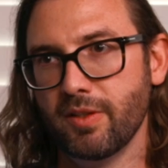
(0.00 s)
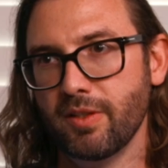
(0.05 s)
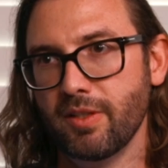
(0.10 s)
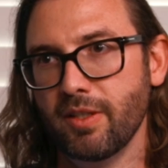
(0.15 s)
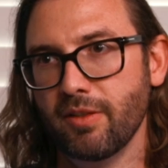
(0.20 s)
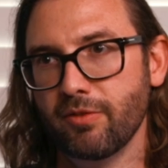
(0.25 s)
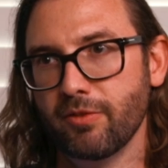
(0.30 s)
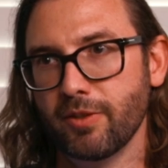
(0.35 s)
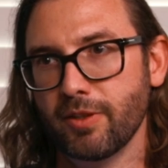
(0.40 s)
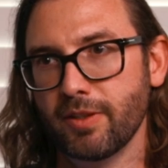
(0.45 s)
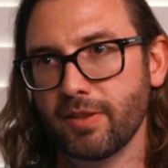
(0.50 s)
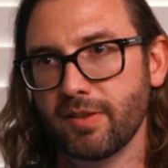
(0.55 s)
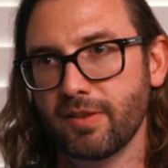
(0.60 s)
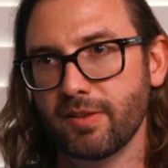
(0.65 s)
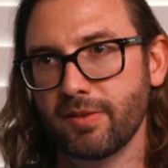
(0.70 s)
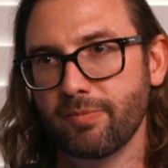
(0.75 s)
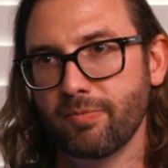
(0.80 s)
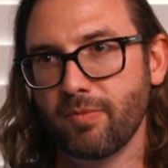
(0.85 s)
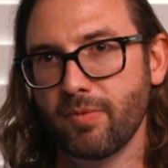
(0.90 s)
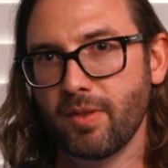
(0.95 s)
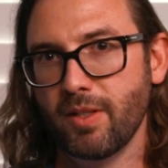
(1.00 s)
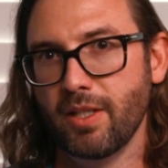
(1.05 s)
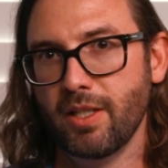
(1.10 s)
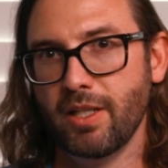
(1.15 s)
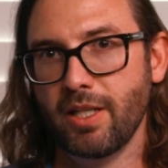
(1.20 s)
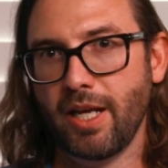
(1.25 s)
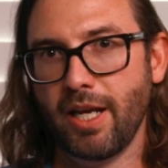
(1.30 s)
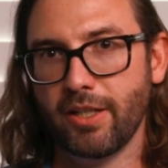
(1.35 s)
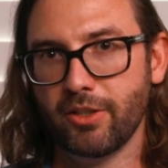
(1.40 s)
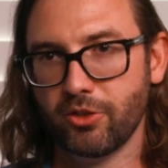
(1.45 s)
difference.
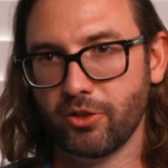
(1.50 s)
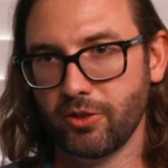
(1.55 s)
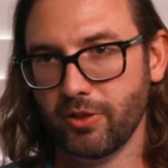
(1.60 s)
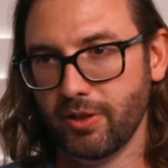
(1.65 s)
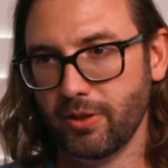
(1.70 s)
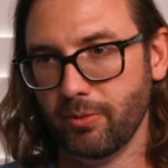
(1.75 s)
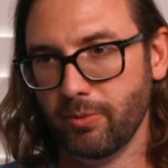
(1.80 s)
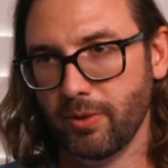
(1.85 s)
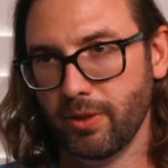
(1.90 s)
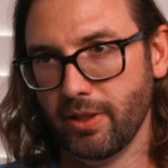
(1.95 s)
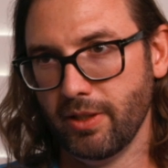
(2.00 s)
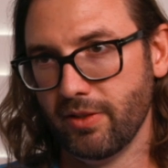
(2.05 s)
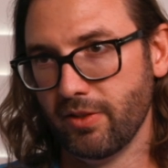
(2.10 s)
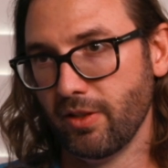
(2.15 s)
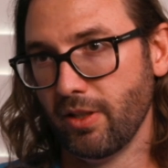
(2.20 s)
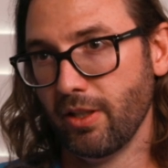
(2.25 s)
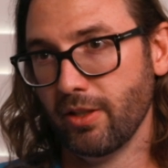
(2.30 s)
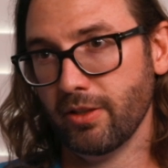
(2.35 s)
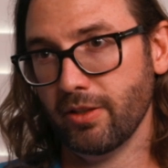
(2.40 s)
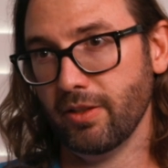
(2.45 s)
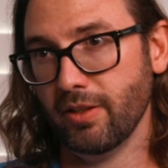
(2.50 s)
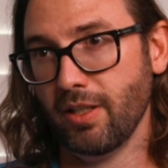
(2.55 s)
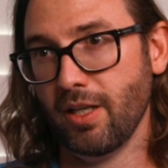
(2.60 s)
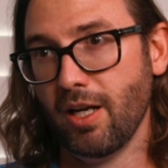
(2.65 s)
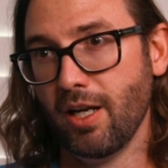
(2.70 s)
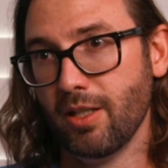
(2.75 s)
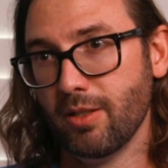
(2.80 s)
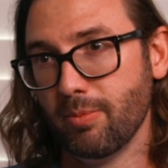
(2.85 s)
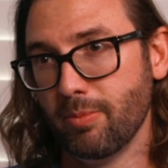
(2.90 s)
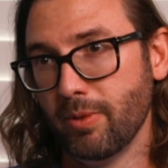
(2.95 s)
Actually, when I saw her in the
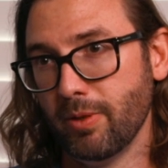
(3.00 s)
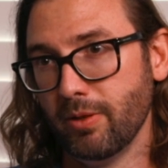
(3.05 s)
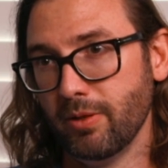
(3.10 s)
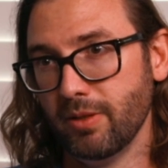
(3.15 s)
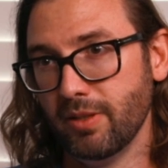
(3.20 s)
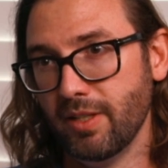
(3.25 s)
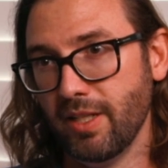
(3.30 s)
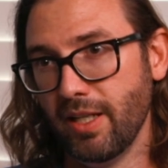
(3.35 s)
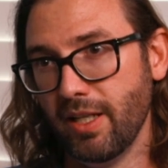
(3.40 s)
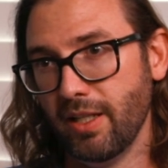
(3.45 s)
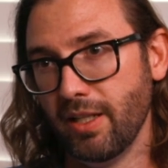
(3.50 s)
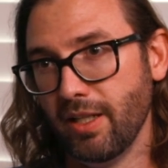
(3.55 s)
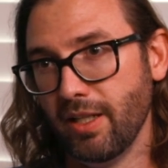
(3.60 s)
hospital a day